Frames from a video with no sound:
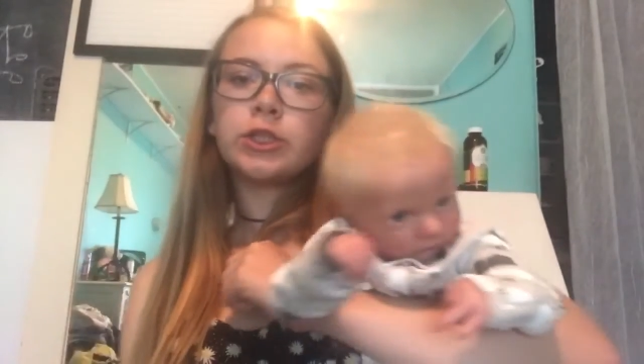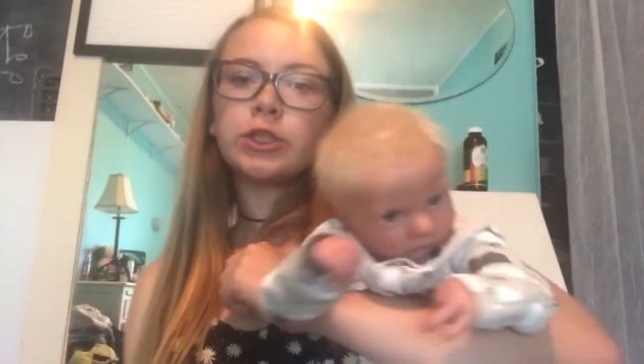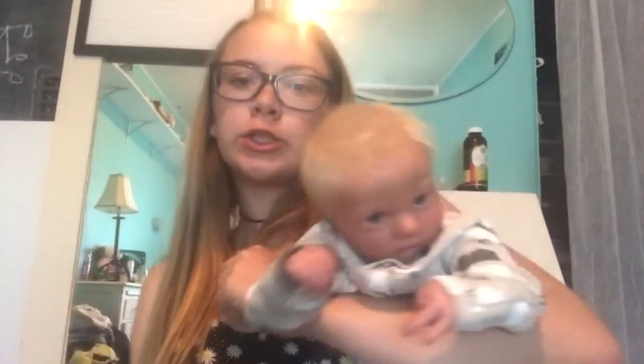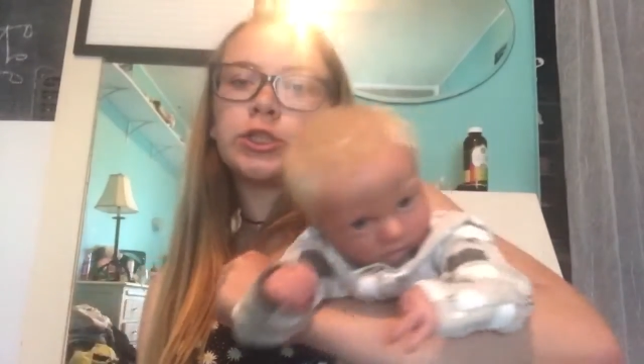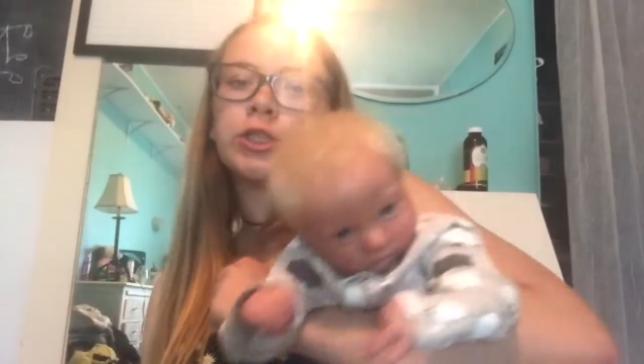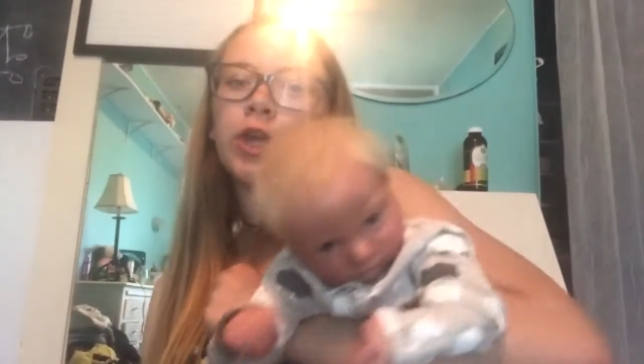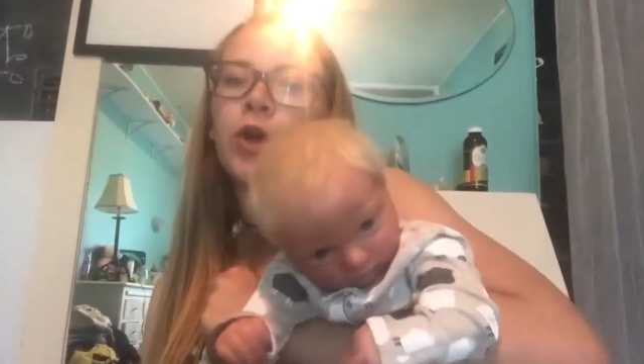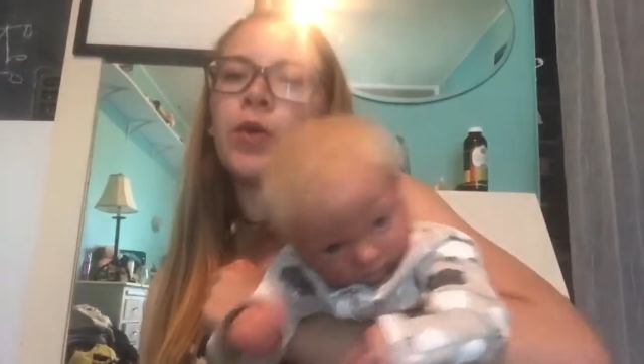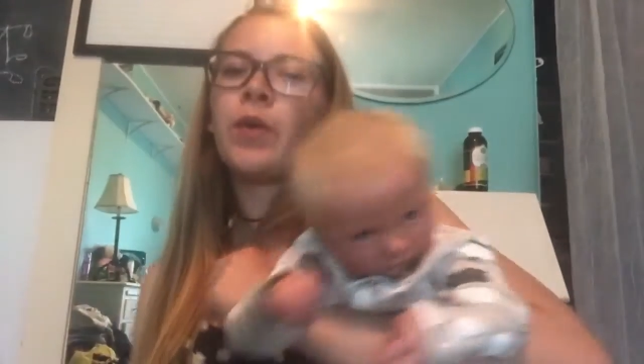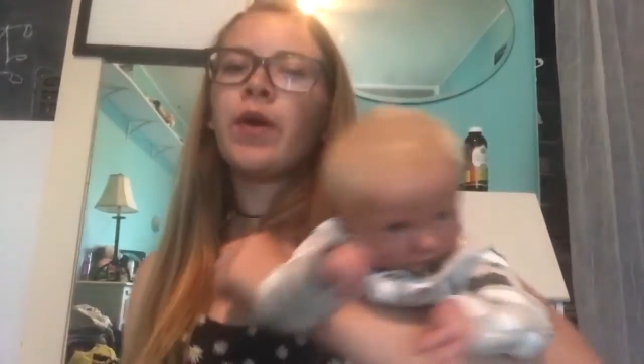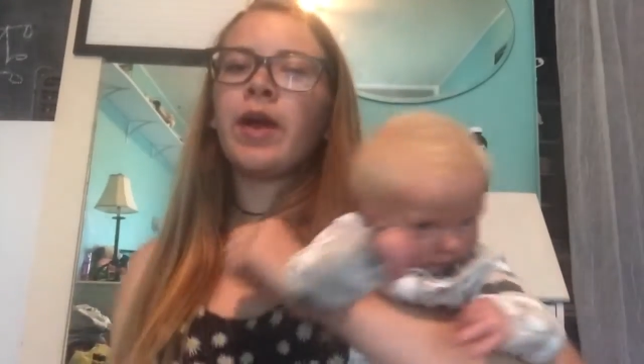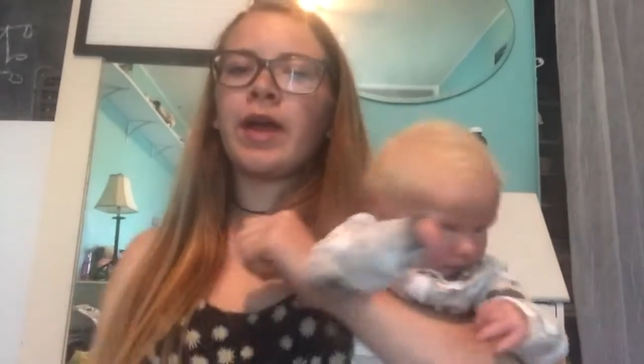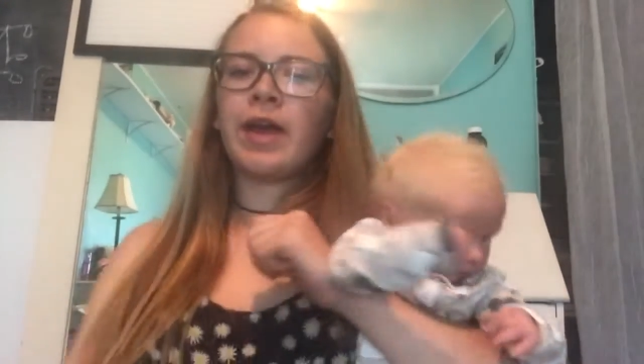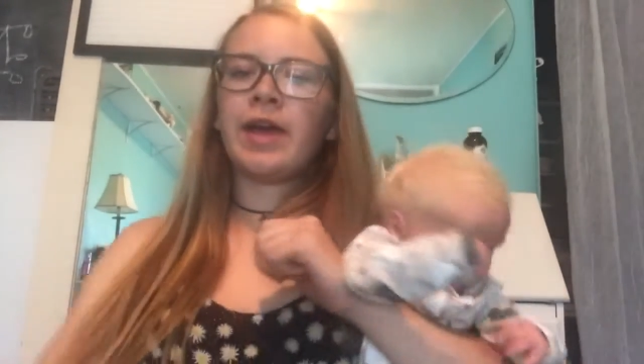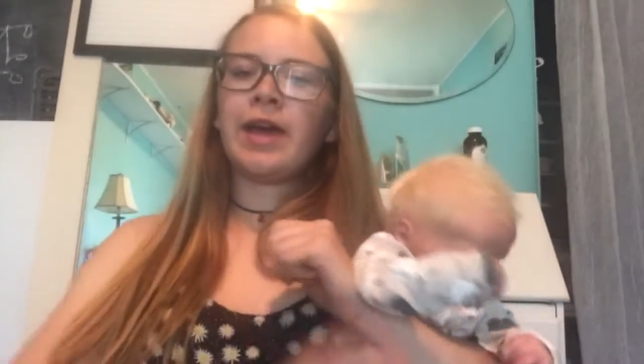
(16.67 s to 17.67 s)
So,
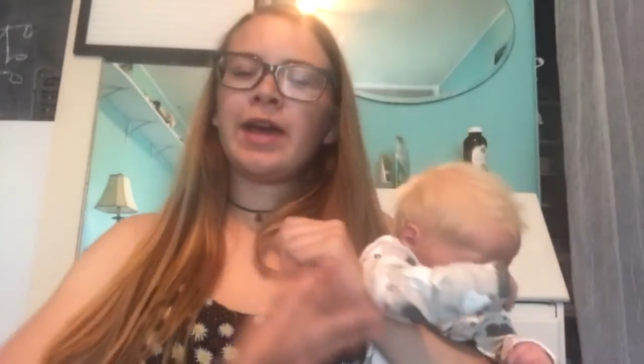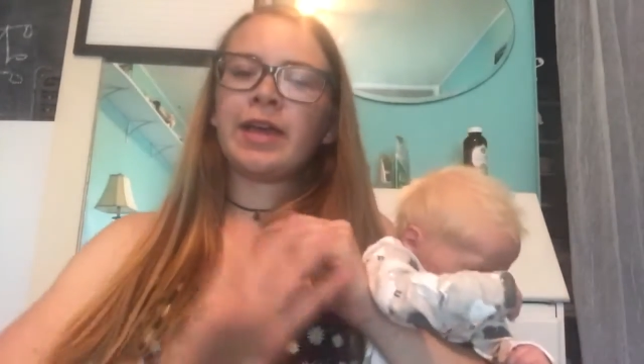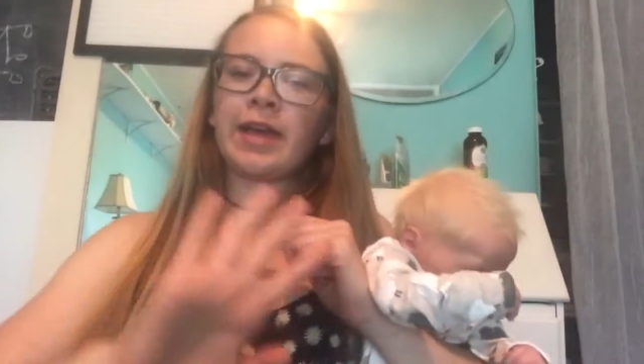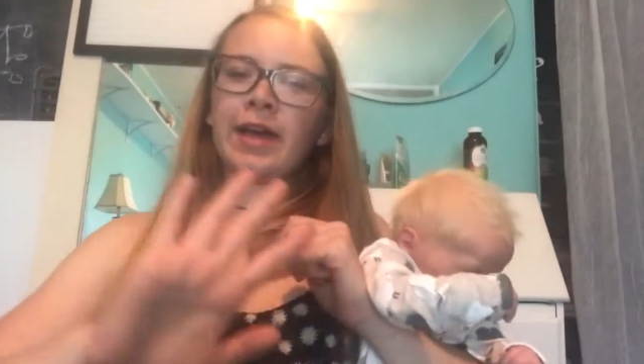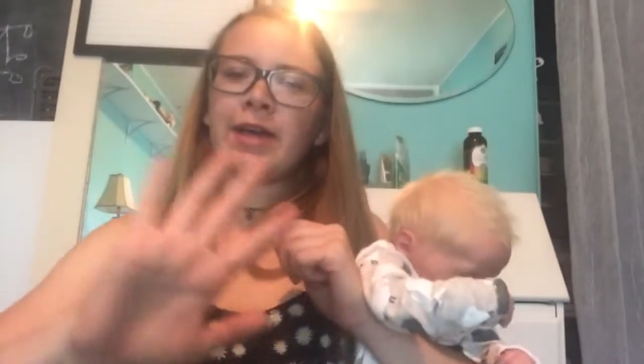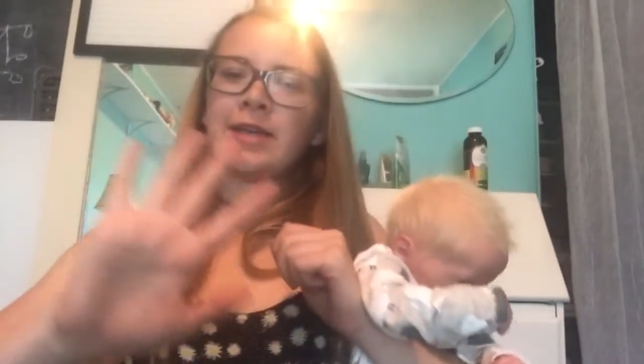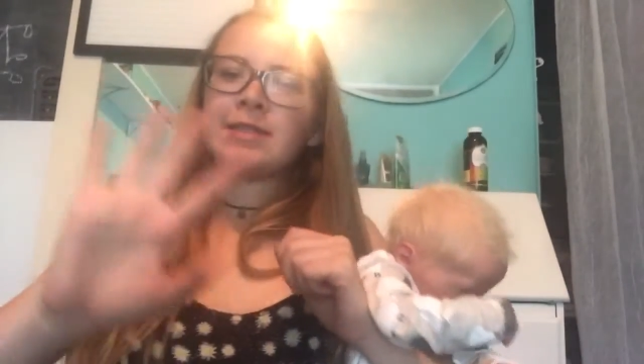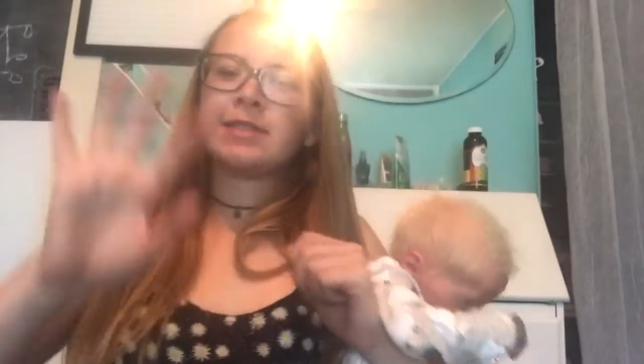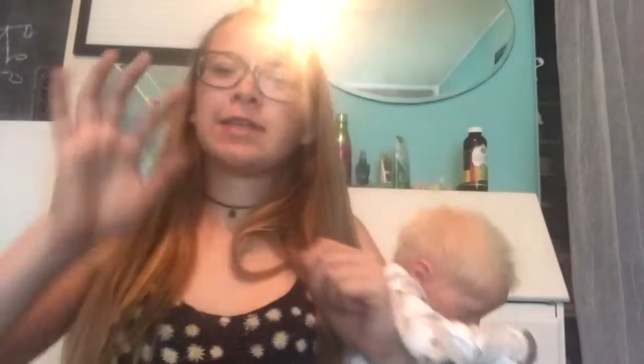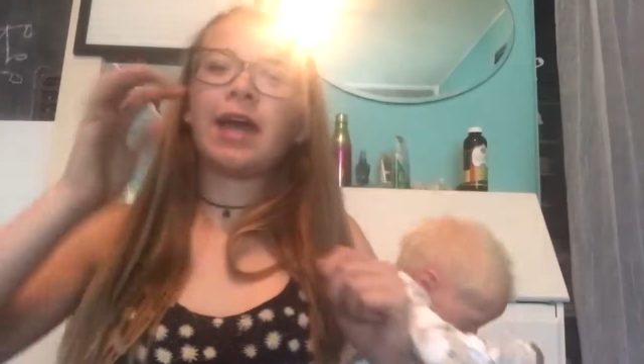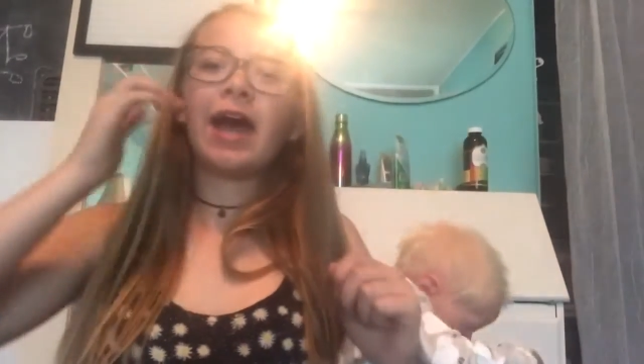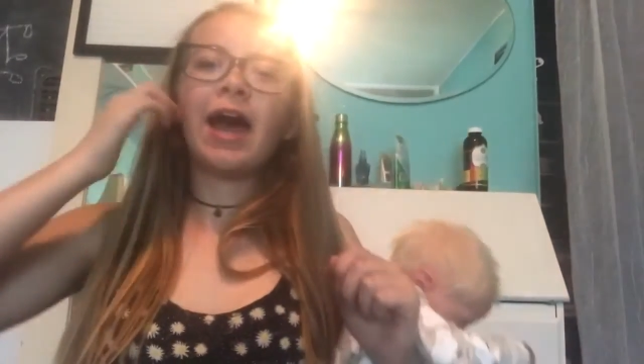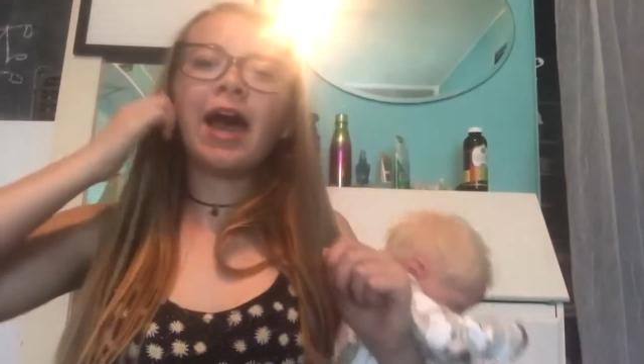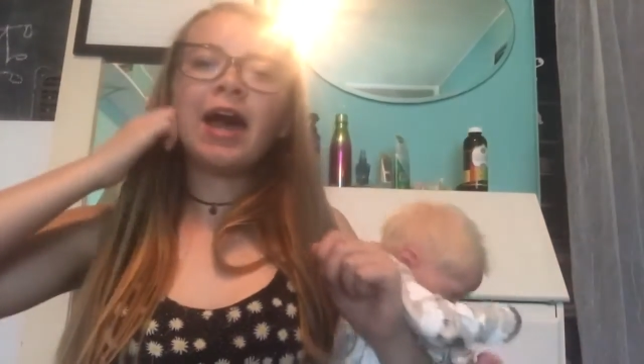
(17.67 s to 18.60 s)
hi guys.